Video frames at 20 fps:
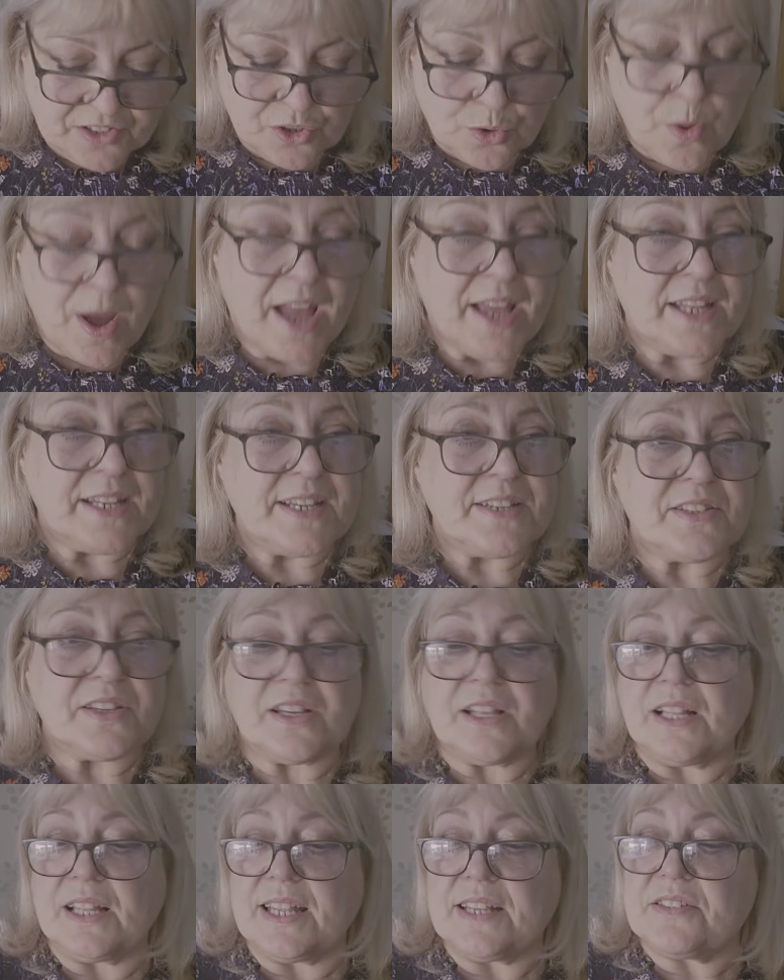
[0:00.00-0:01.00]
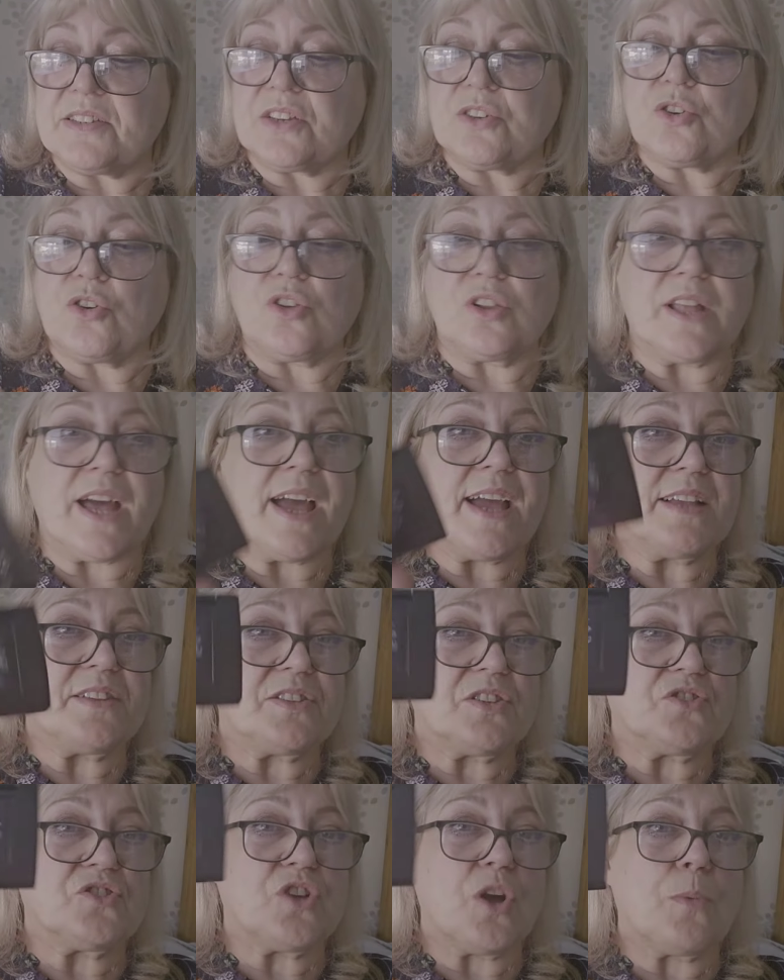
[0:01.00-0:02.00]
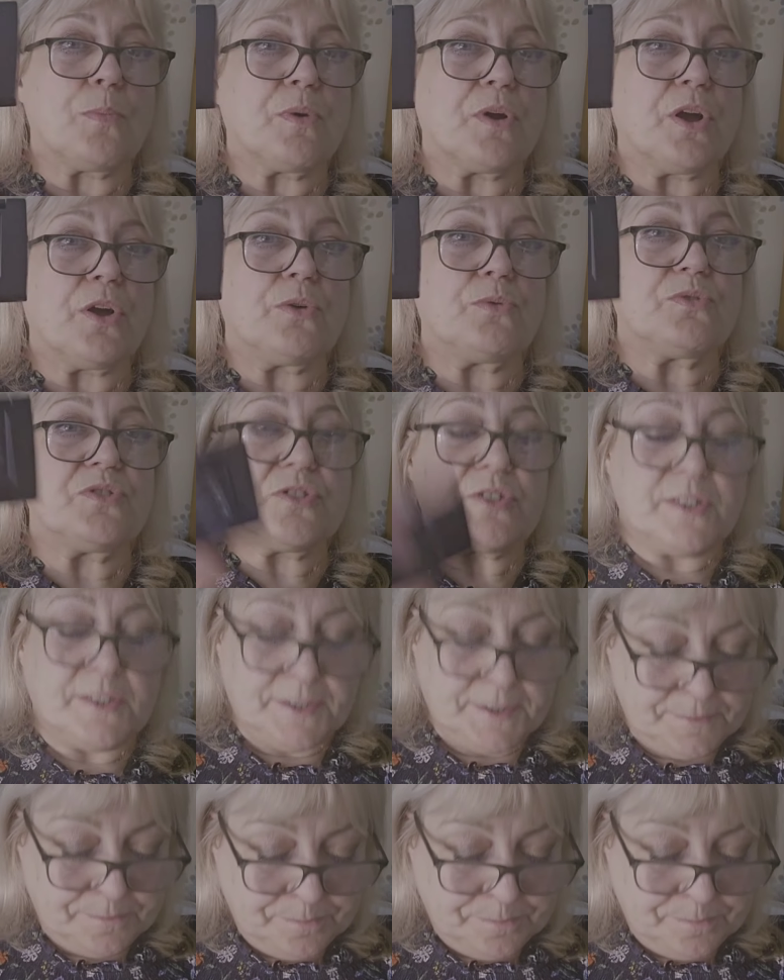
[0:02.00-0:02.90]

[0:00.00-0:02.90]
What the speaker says: It is a glitter colour. It's a top coat.